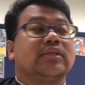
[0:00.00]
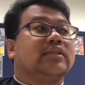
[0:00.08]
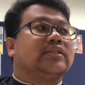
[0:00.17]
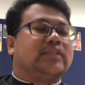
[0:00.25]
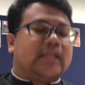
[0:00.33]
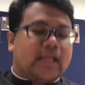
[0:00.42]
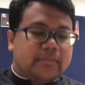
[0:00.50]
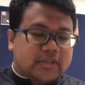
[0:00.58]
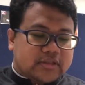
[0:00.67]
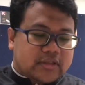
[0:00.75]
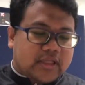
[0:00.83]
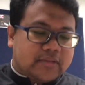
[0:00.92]

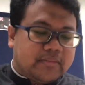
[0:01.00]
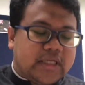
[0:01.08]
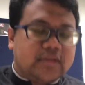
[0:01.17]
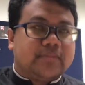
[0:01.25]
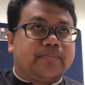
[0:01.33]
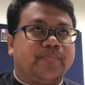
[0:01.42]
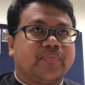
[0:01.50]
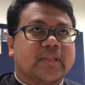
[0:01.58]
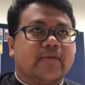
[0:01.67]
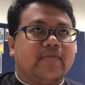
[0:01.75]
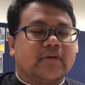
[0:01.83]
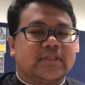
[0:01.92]
Syllables that mean,
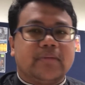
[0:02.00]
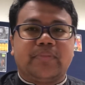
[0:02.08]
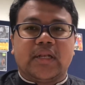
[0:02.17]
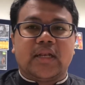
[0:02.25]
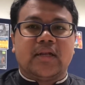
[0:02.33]
for example,